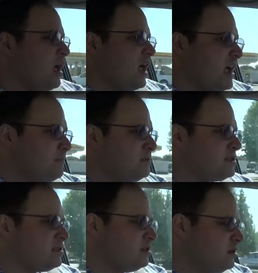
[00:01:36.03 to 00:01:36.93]

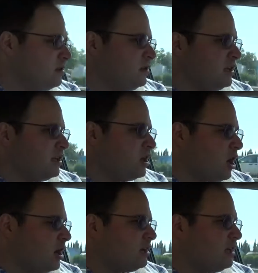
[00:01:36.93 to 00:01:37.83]
Absolutely,
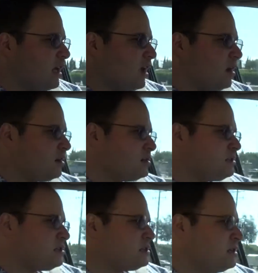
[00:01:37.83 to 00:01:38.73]
God
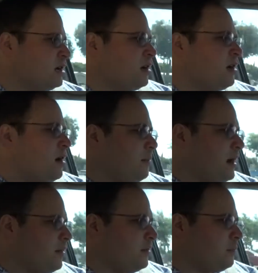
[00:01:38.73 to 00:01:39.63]
cares
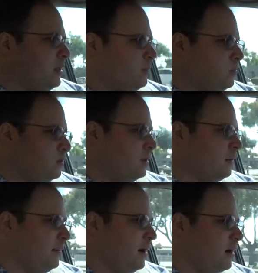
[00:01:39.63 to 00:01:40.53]
about the people in
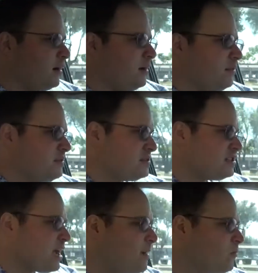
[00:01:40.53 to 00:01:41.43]
America. The
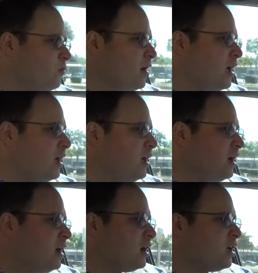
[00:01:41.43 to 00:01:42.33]
same way
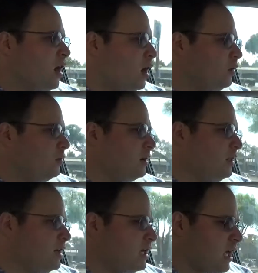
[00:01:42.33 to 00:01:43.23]
God
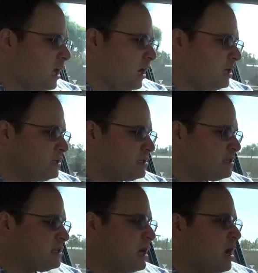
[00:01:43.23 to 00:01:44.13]
really
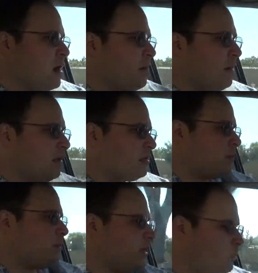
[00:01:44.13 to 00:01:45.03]
cares about the
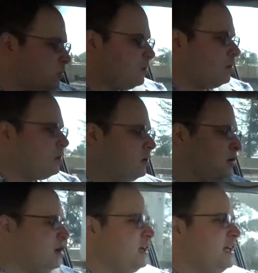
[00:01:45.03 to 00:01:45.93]
people
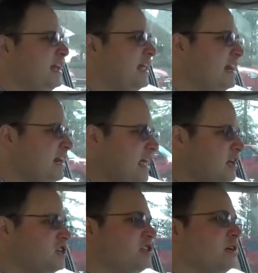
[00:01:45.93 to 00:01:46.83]
in any
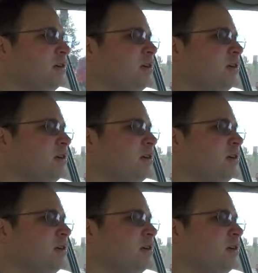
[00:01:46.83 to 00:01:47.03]
nation